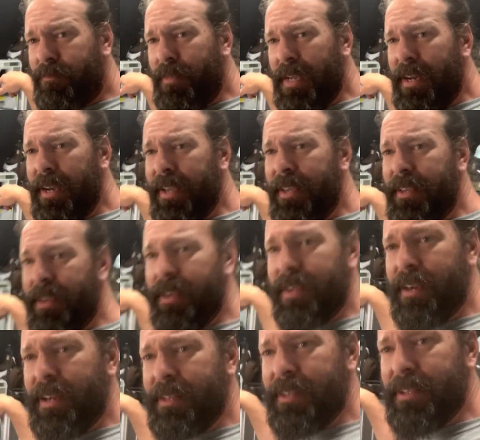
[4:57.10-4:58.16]
I
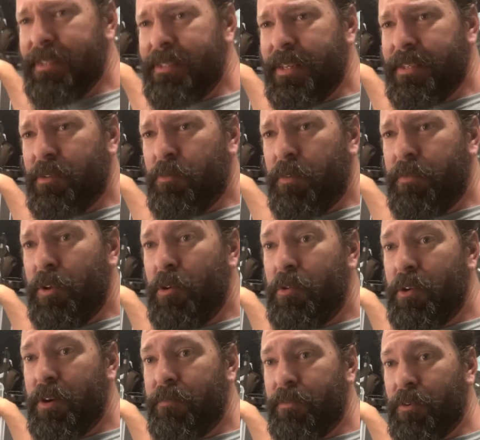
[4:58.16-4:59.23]
got this as a review
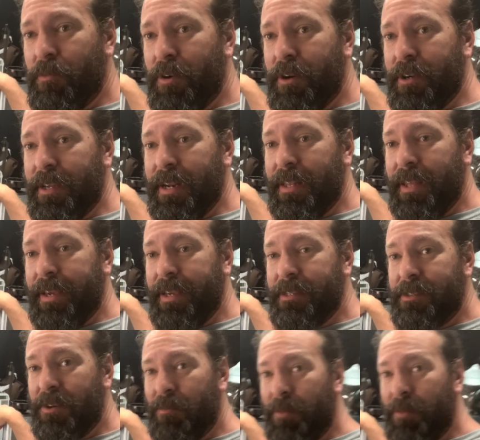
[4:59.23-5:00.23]
unit for work, and I like it so